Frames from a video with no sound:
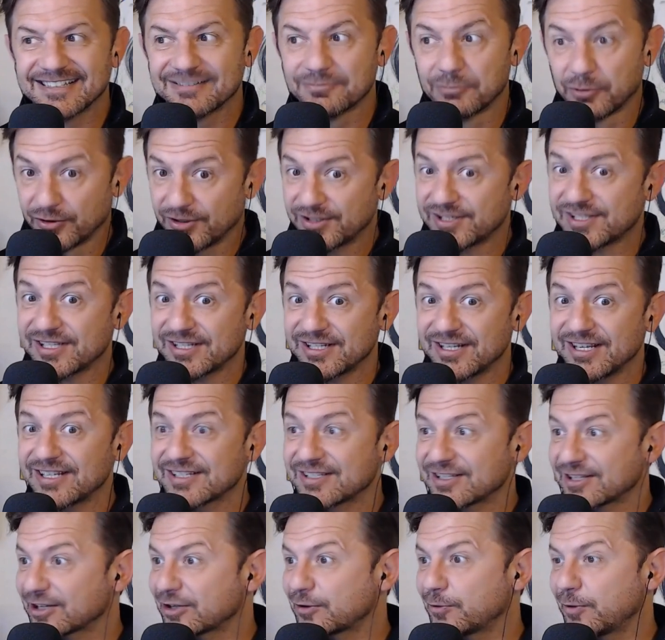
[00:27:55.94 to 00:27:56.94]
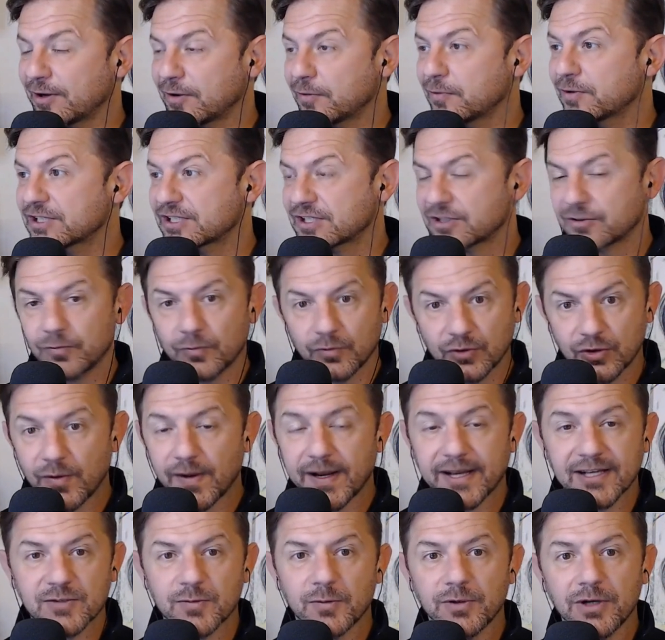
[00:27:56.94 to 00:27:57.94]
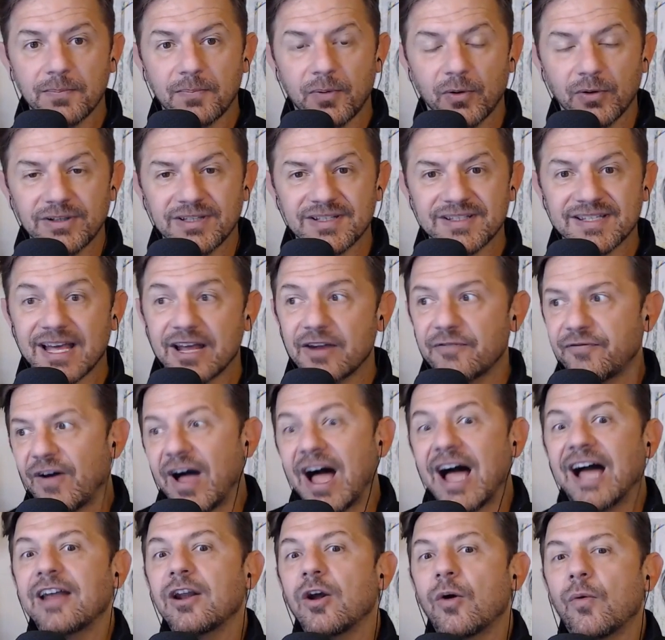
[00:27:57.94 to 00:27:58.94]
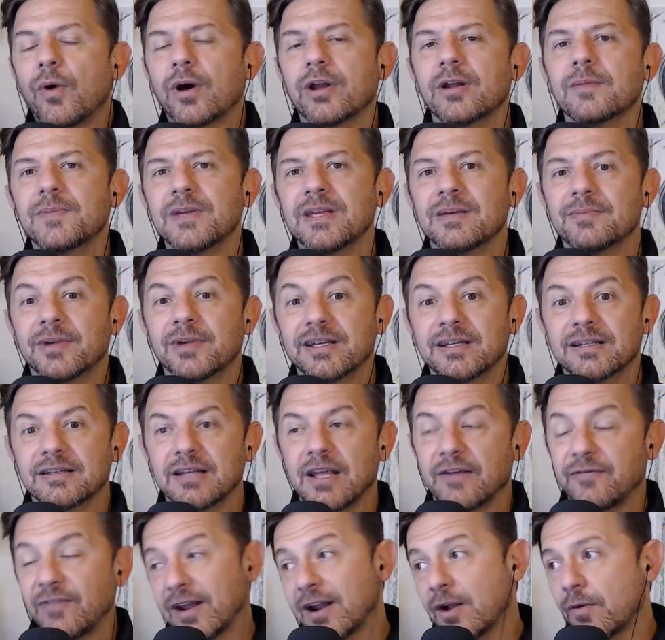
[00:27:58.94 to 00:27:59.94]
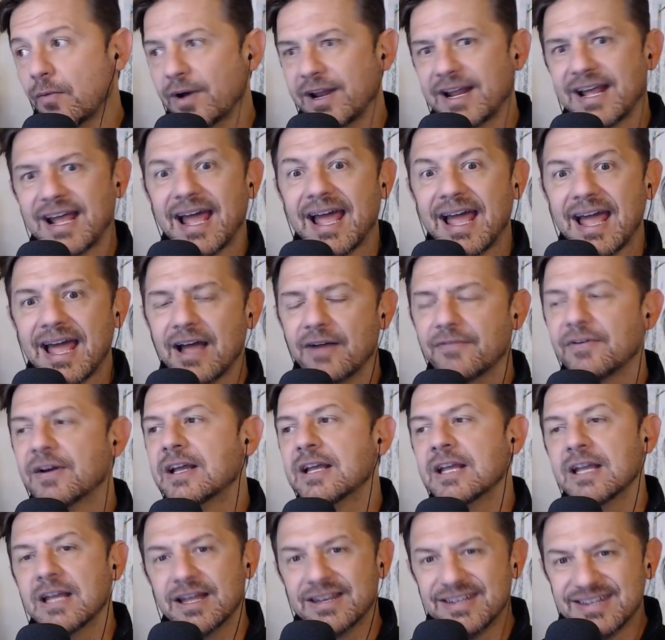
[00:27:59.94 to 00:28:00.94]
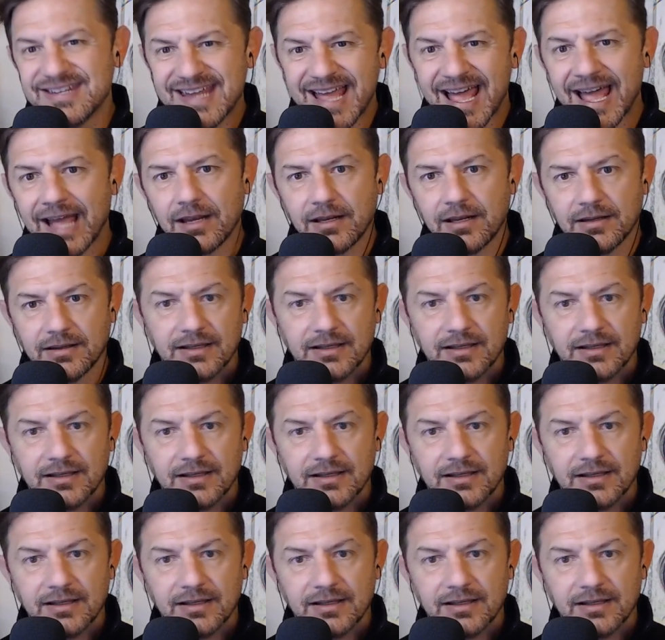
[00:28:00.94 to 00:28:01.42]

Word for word: Marissa is the quickest quickest one to point this out. If I don't want to be a million, if I don't want to have net